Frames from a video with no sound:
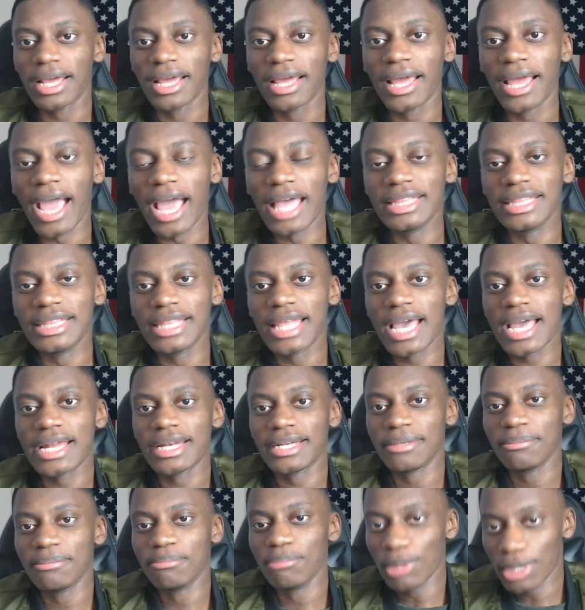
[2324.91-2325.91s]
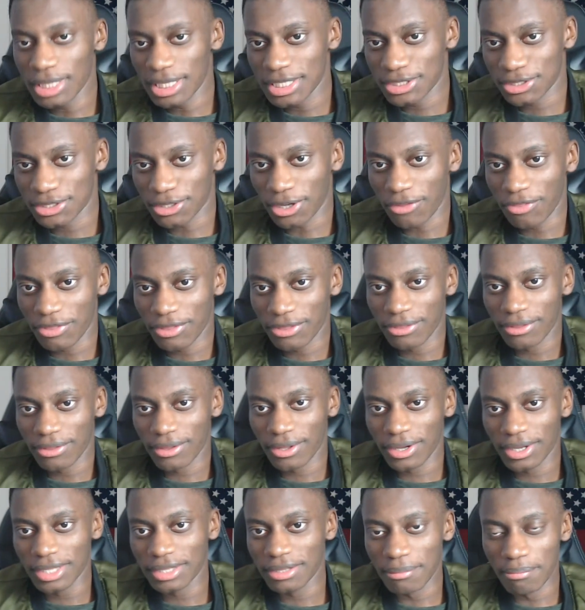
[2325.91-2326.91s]
and then Muller's
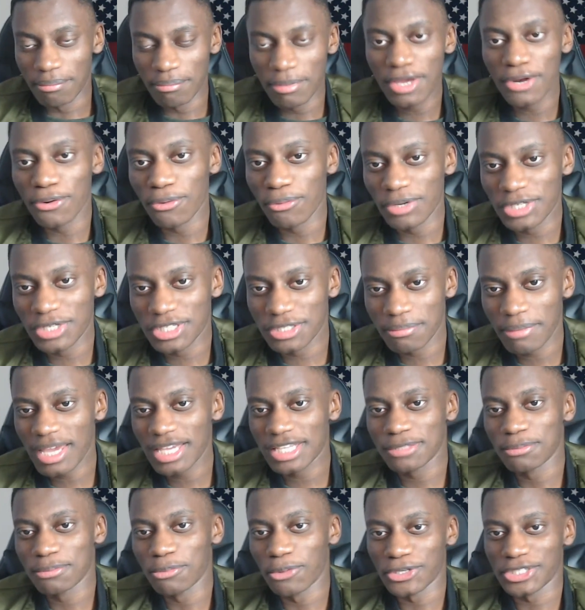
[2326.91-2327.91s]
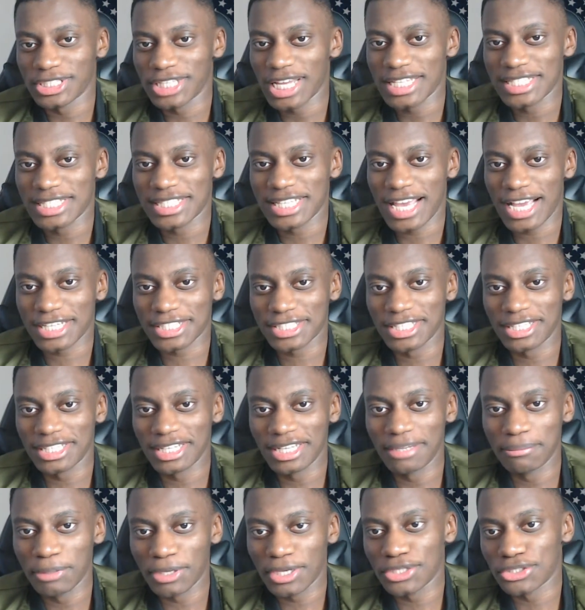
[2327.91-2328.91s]
in the middle, which makes more sense actually,
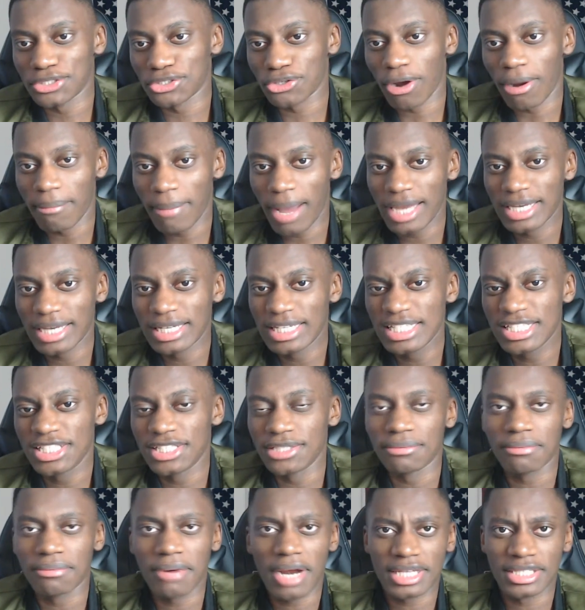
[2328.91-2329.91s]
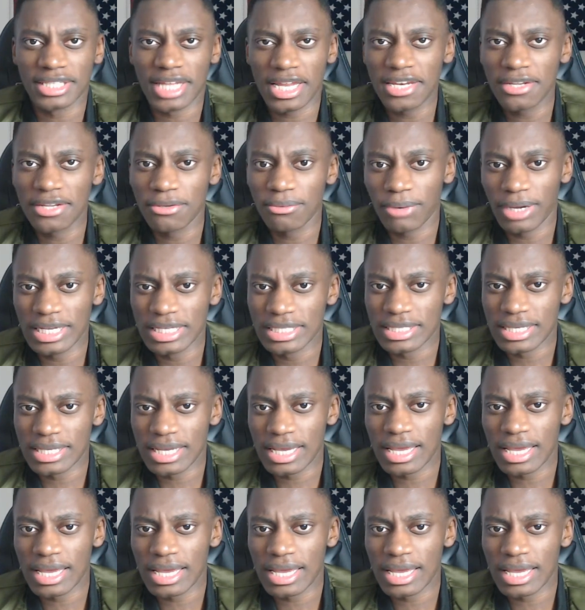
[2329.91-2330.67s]
because Coman needs a rest anyways.